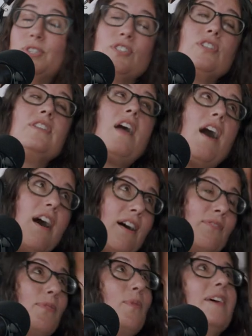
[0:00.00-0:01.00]
worcester
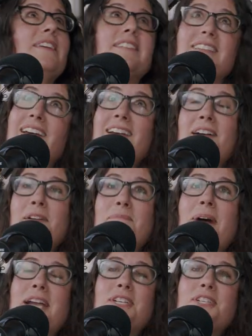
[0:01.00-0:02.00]
love was
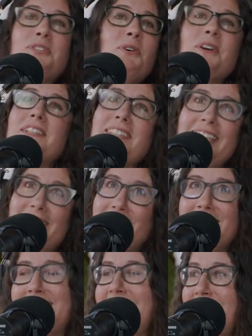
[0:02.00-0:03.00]
my short
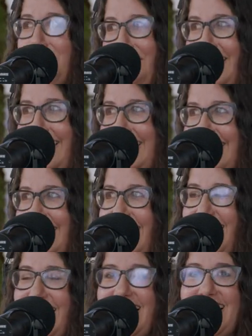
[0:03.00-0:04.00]
lived series
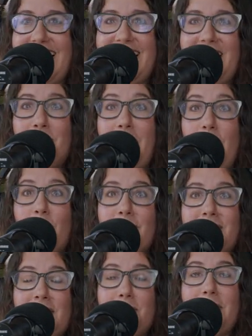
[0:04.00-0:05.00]
uh,
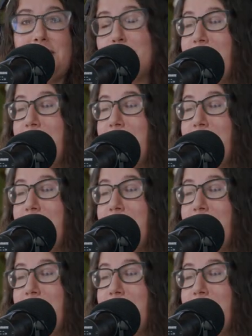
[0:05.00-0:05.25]
about the best